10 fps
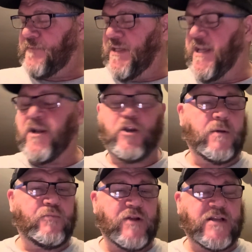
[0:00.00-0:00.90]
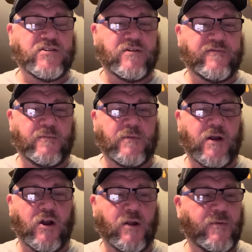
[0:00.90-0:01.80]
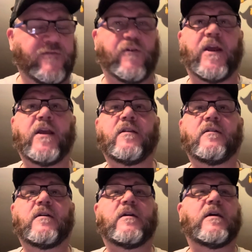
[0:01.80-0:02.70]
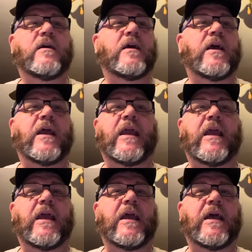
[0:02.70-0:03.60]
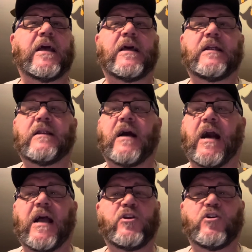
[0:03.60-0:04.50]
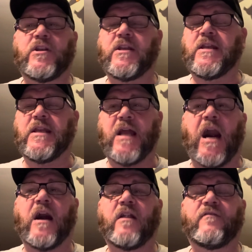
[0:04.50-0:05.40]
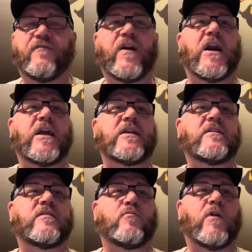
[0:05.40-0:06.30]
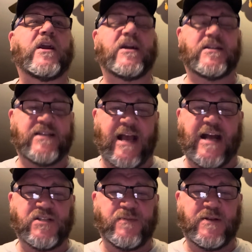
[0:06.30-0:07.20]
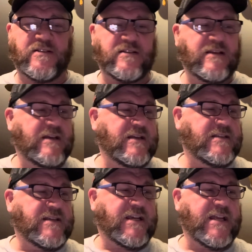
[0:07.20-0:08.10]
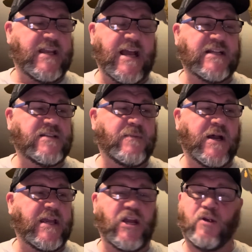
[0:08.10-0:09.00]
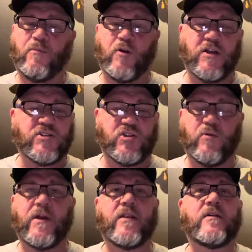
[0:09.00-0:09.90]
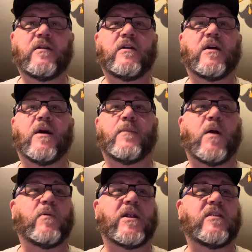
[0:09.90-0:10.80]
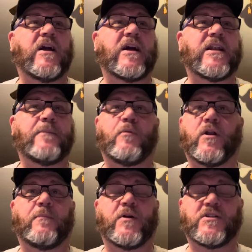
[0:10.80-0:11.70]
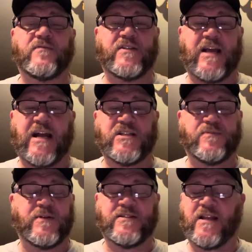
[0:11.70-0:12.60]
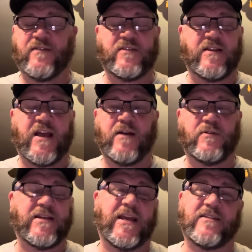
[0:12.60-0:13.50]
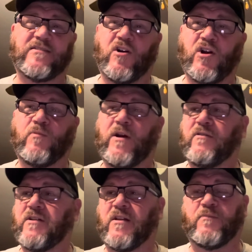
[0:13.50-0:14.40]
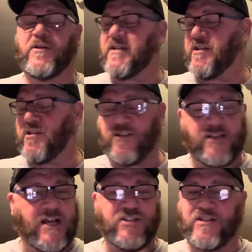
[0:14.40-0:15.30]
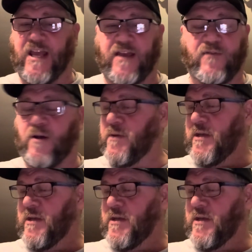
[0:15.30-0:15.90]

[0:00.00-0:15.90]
air compressor from Harbor Freight, and I could not find the right attachments to connect my airbrush to it. I went online, I bought a bunch of attachments, and after that I went to Ace Hardware and other places. I just gave up.